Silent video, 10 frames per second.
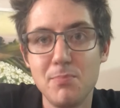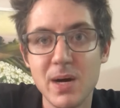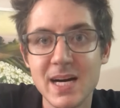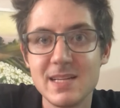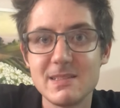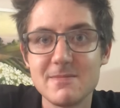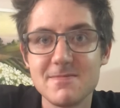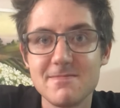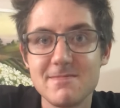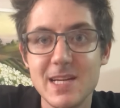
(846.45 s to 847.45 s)
But
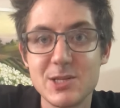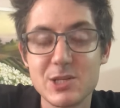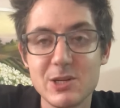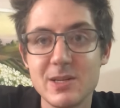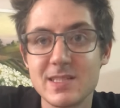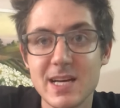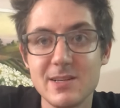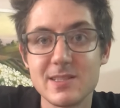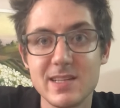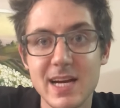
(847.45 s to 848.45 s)
it sure as
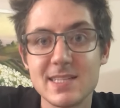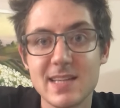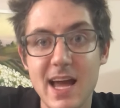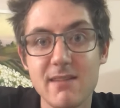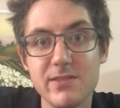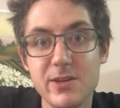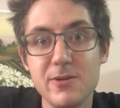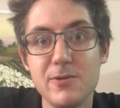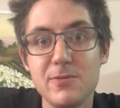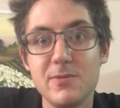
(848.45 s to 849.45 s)
hell is nice to have
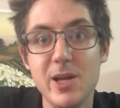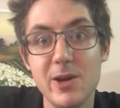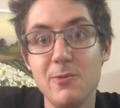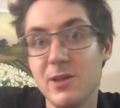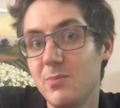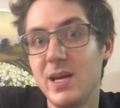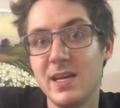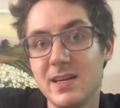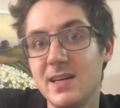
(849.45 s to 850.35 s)
you here with me.